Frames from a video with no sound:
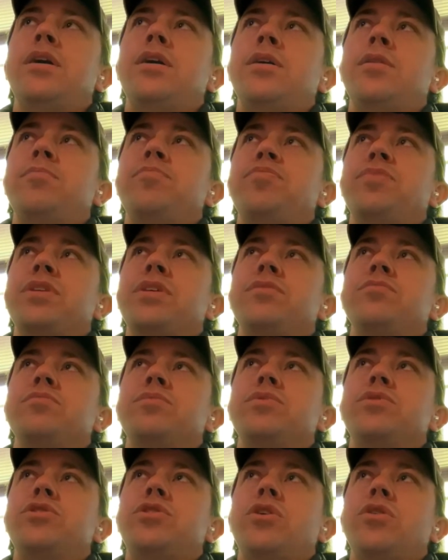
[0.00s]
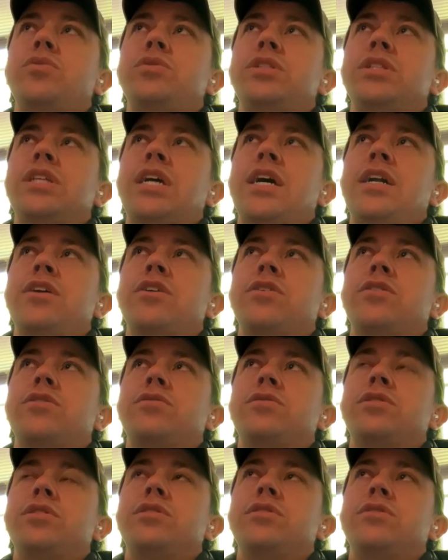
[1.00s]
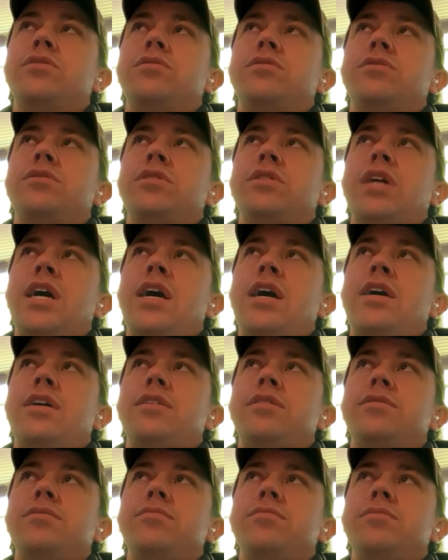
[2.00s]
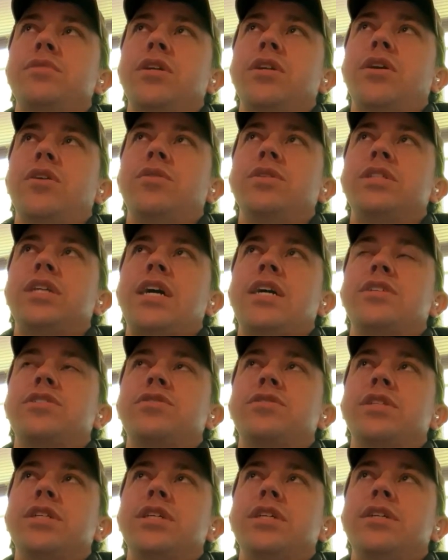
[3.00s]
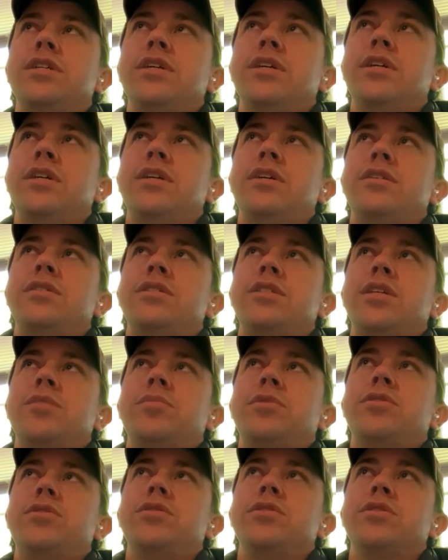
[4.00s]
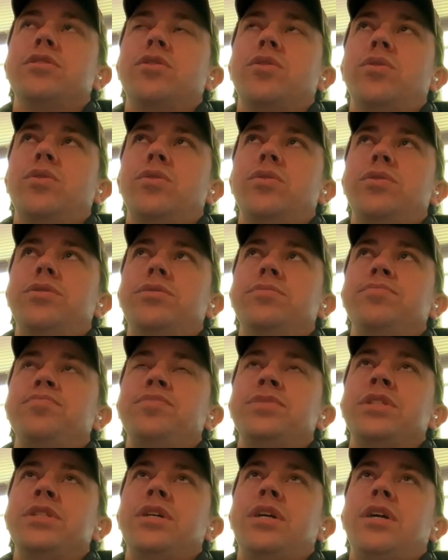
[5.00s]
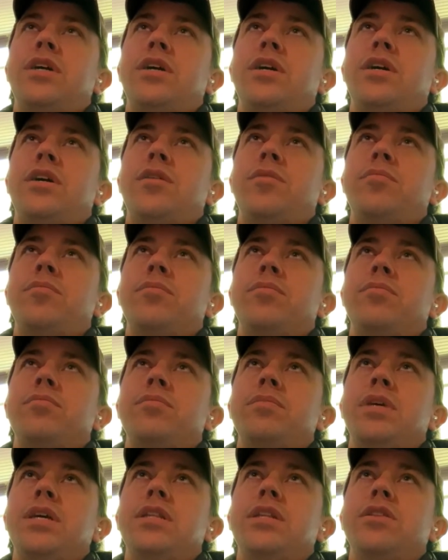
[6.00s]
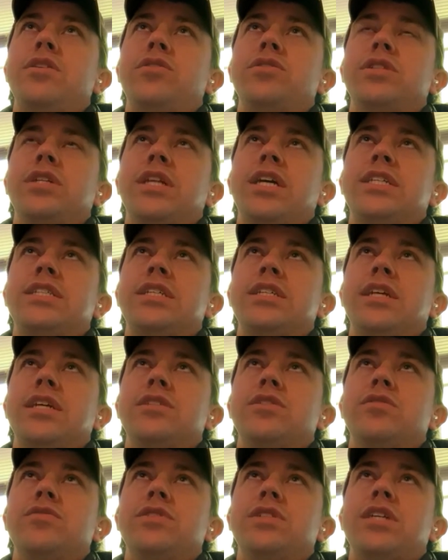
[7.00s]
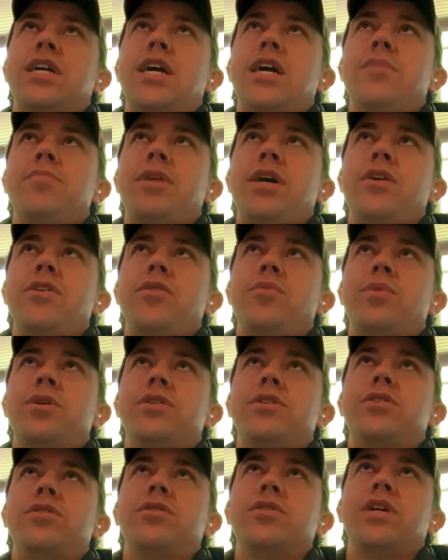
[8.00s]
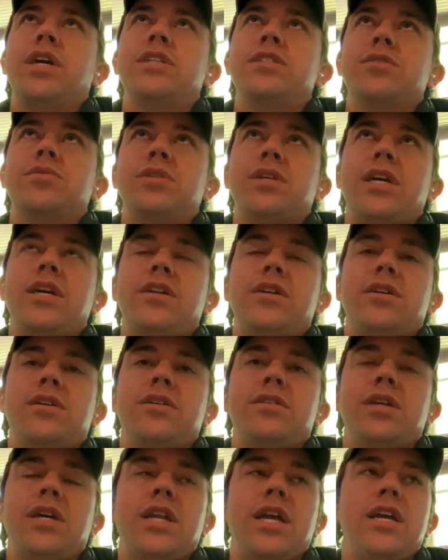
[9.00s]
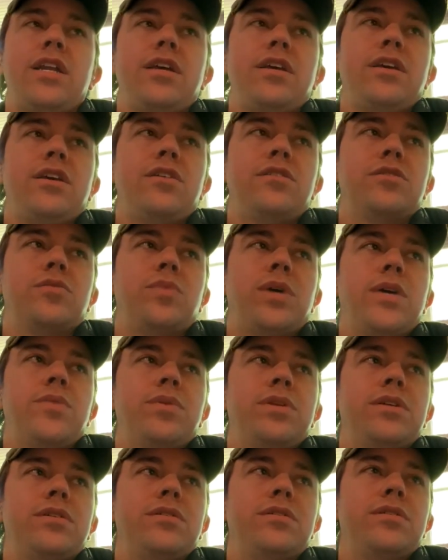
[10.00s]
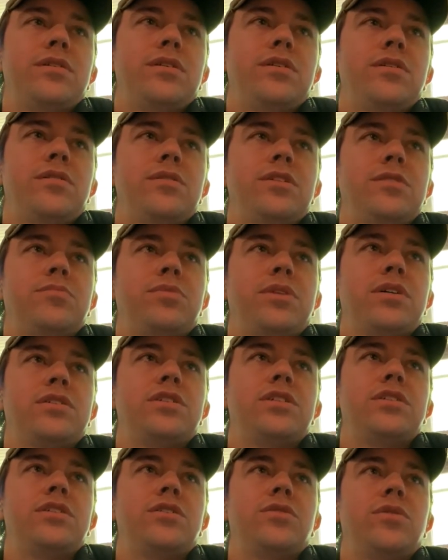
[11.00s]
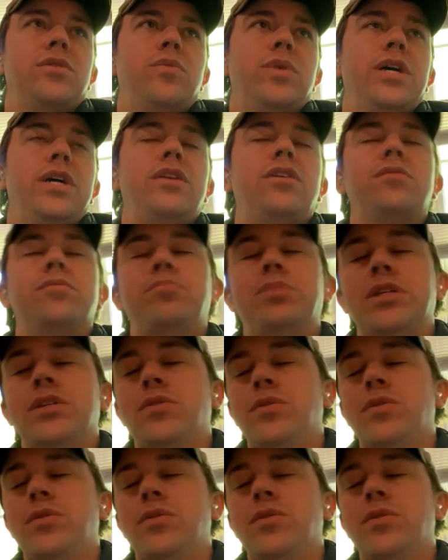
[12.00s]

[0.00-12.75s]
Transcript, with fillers: Um, so to that to, to that, you know, it's actually similar to gold. Um, and that there's less and less over time. Now you wonder, okay, so in eight in 80 years, why would this does blockchain go away or